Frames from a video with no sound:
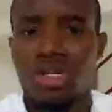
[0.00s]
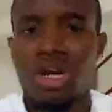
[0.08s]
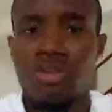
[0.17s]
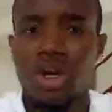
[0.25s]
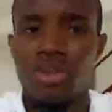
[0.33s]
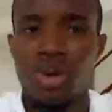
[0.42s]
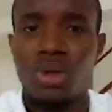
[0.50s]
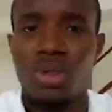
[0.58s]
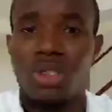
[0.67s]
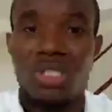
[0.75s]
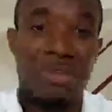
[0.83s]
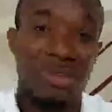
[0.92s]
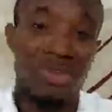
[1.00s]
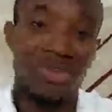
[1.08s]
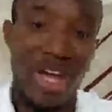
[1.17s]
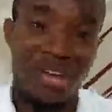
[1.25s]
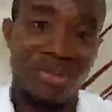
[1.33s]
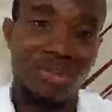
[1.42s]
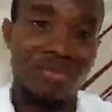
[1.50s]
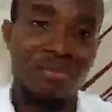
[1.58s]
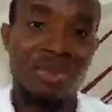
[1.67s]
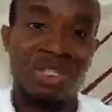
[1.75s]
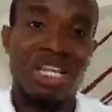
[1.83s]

naira per plot times 5.